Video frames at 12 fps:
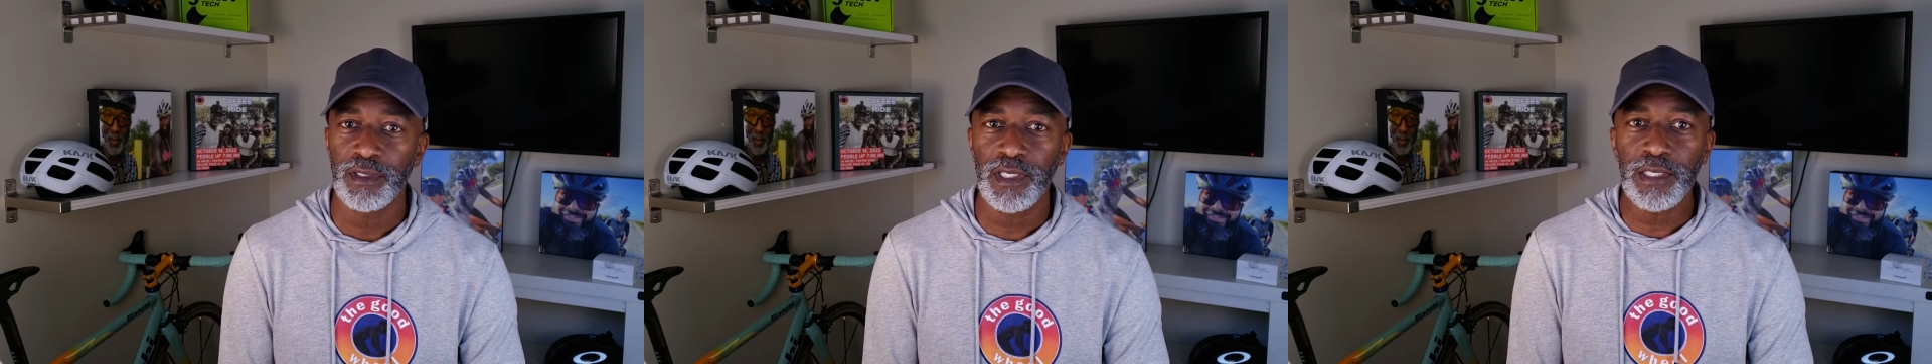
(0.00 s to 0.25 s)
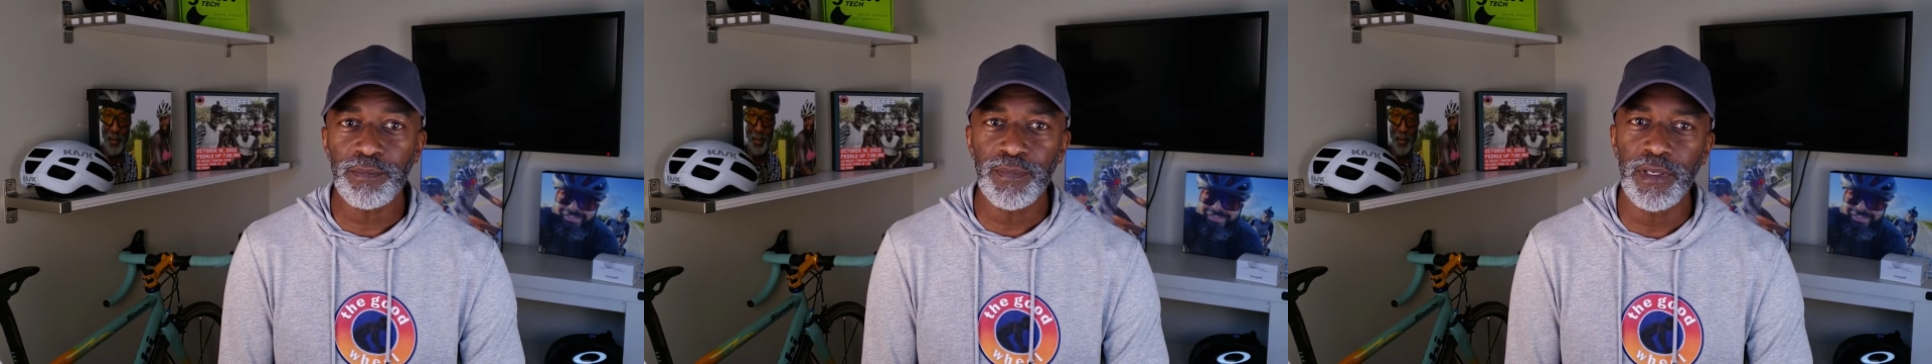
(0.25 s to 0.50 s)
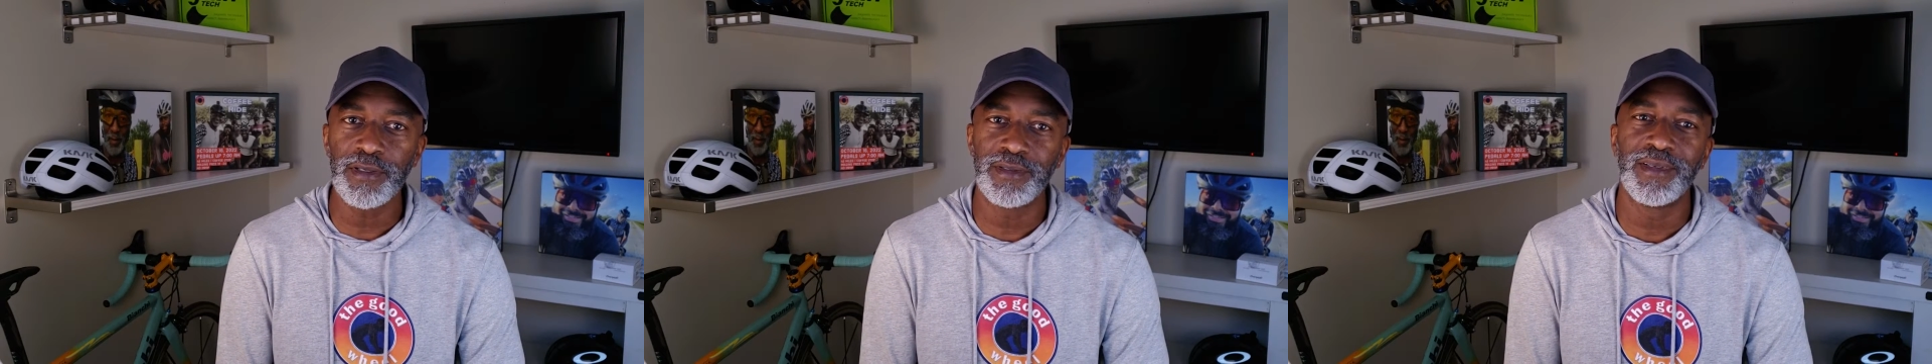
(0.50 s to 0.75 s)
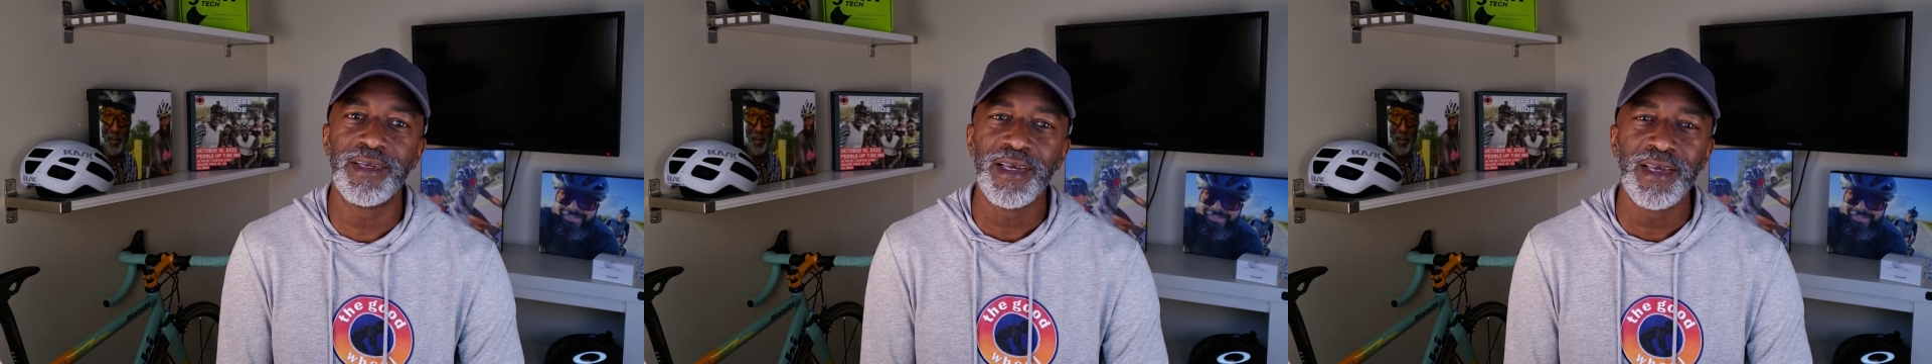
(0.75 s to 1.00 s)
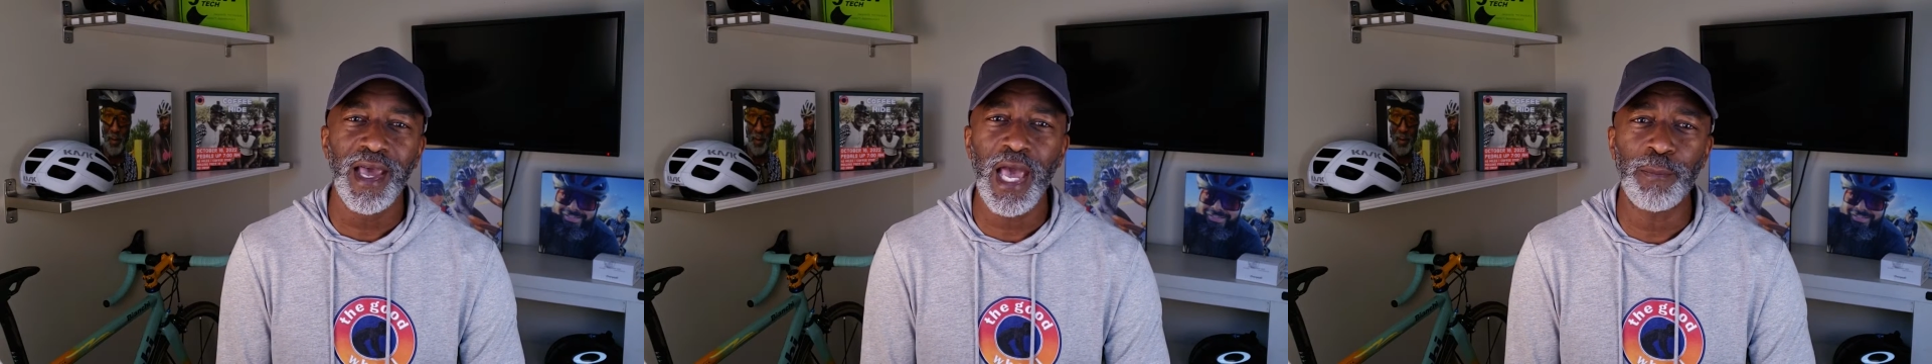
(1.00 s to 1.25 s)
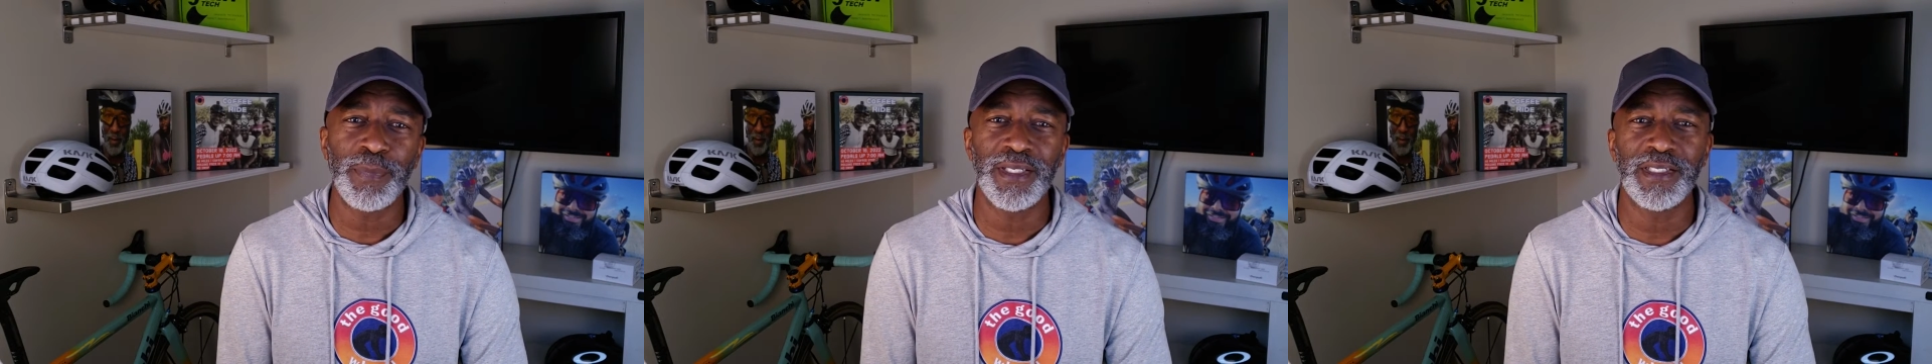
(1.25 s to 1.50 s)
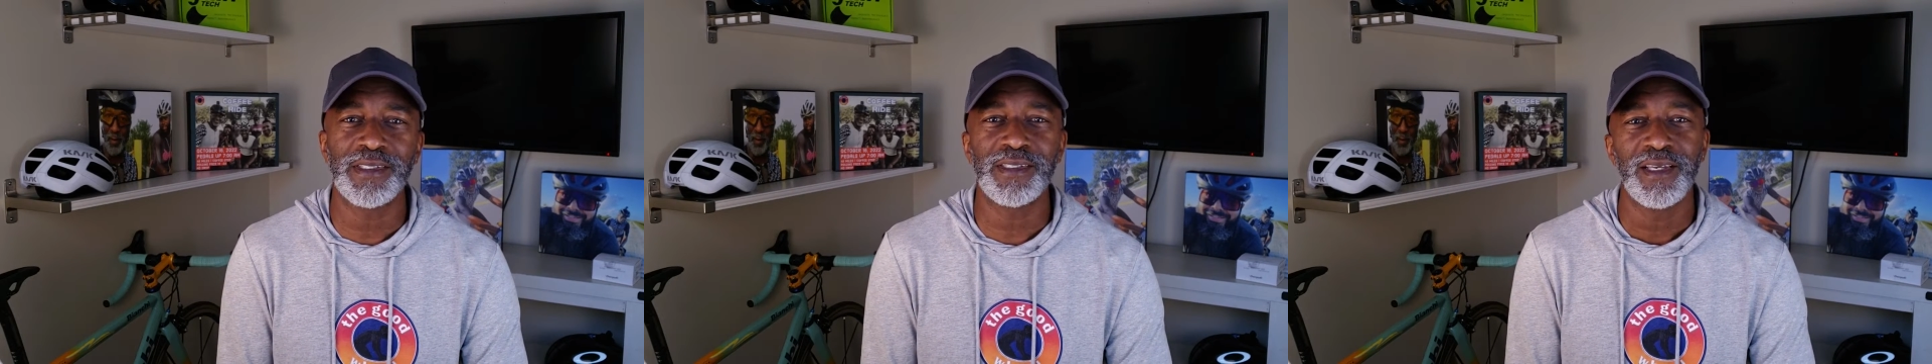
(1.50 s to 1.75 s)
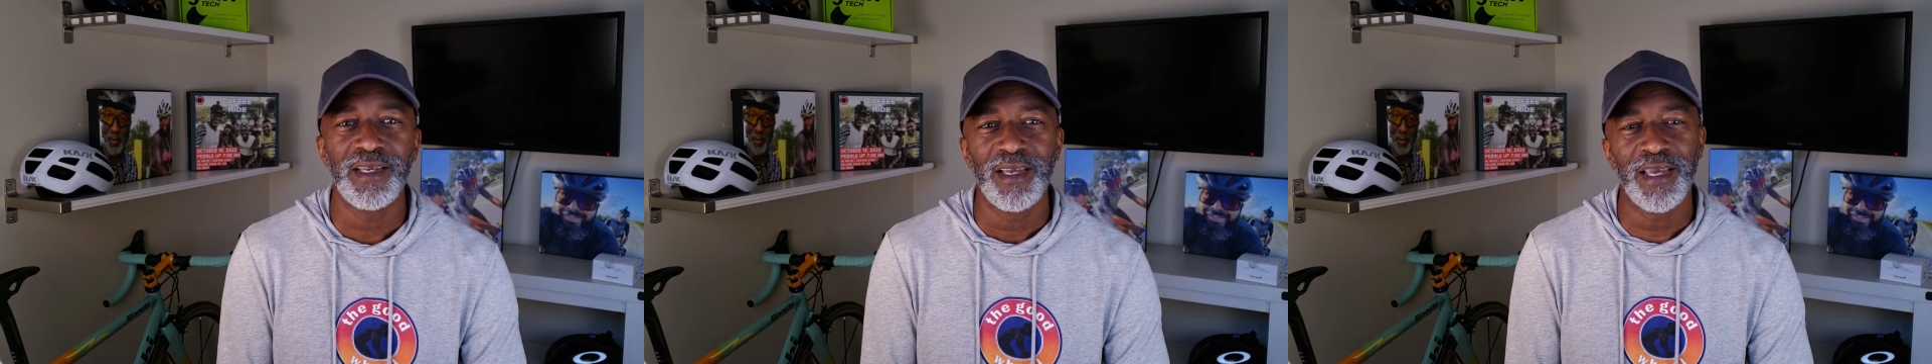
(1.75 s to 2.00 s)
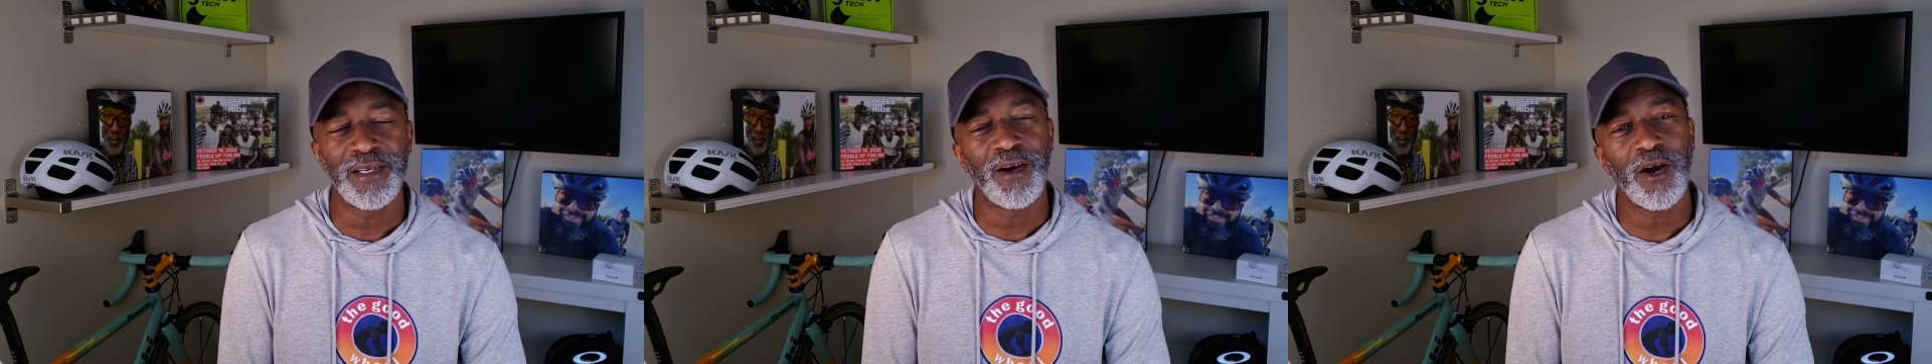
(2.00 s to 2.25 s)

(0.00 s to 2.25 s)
keep happiness and